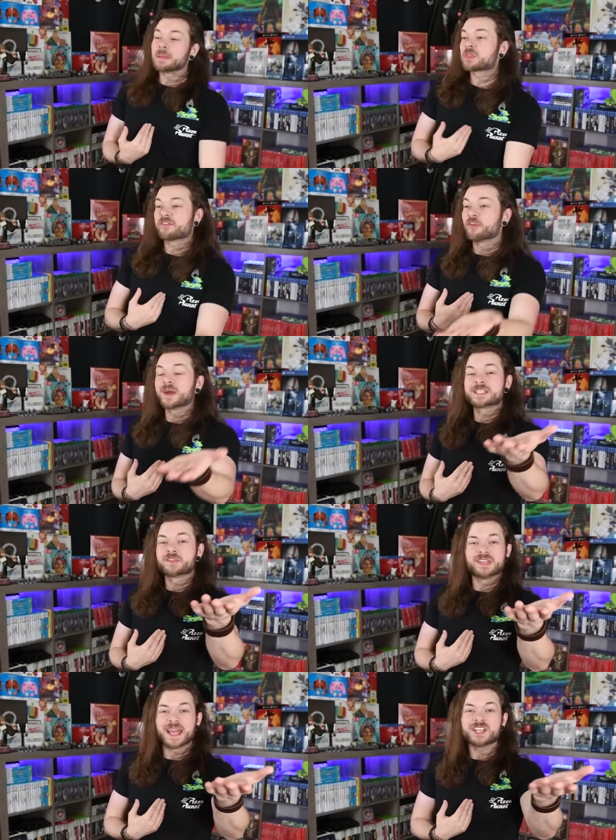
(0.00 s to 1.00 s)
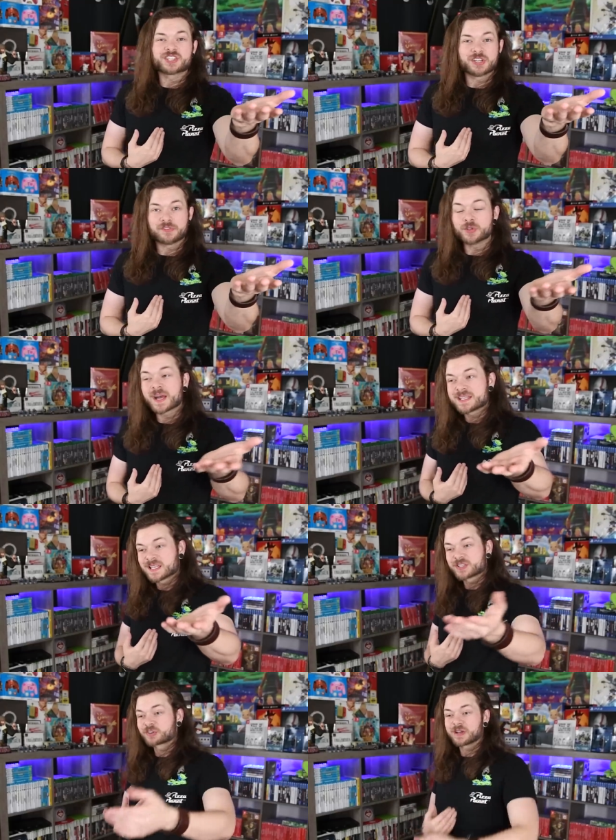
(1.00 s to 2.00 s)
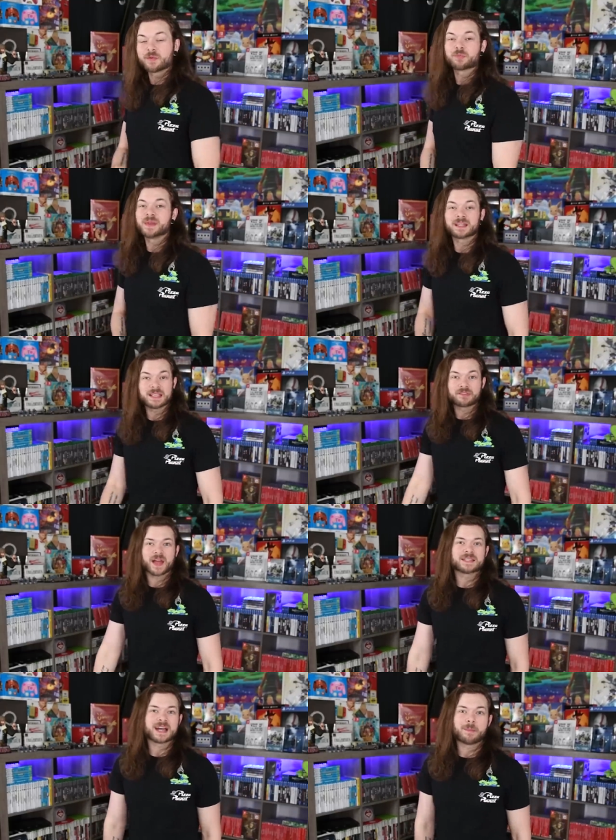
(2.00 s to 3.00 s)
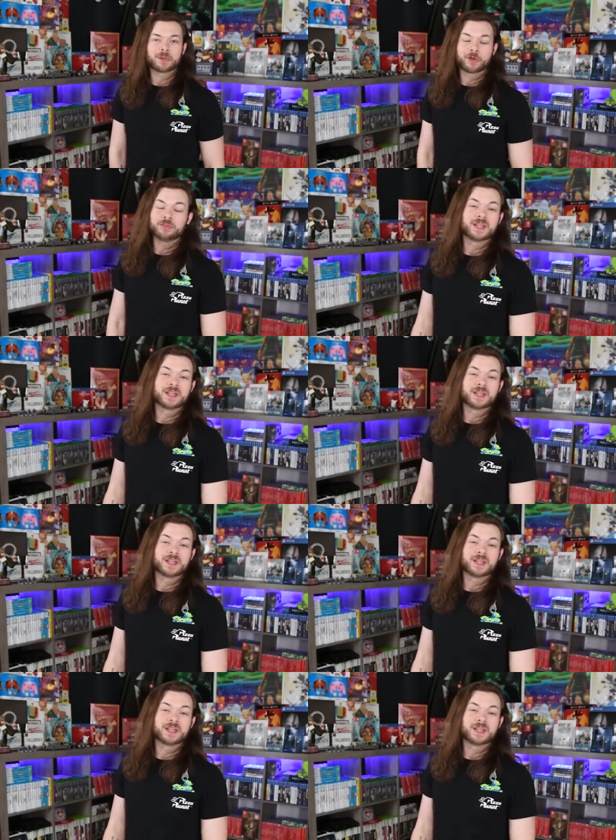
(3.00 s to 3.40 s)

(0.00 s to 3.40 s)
I'm not the voice of a nation. If you guys disagree with me, leave that down below.